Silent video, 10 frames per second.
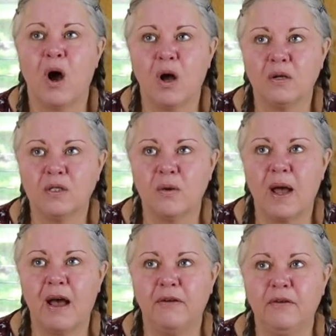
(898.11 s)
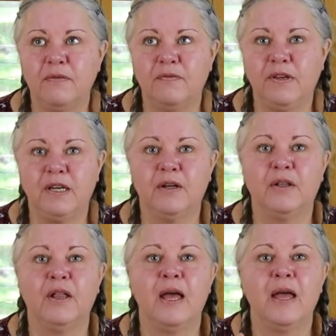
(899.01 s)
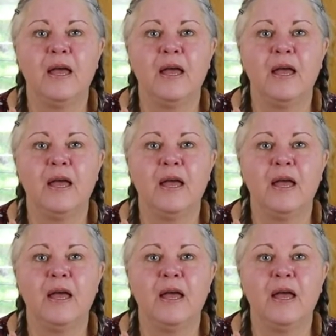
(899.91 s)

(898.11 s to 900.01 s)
also how you feel